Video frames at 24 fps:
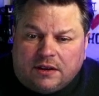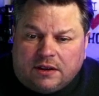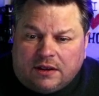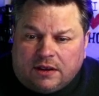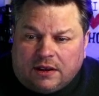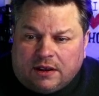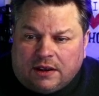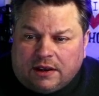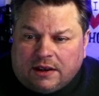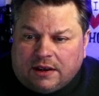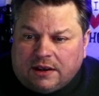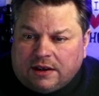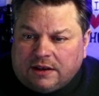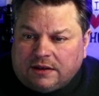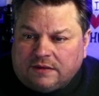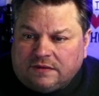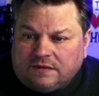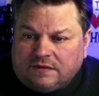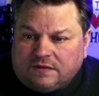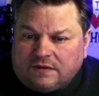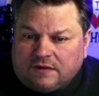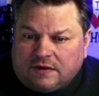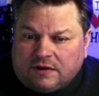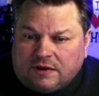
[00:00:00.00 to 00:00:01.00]

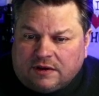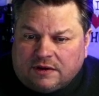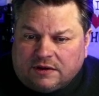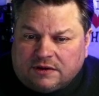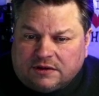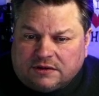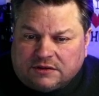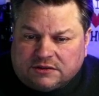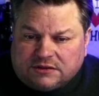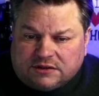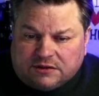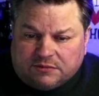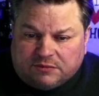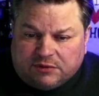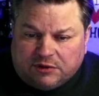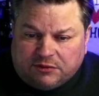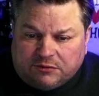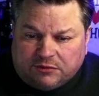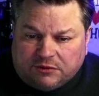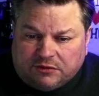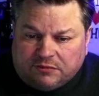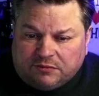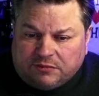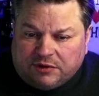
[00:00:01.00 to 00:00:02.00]
and I simply
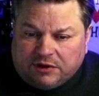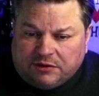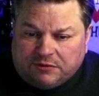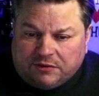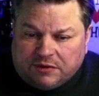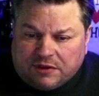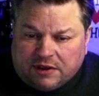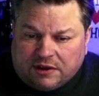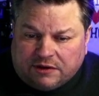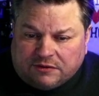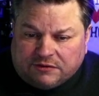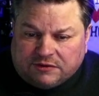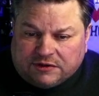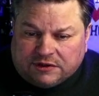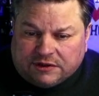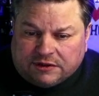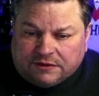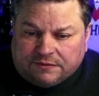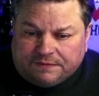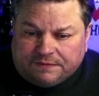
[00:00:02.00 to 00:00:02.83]
wouldn't be without it.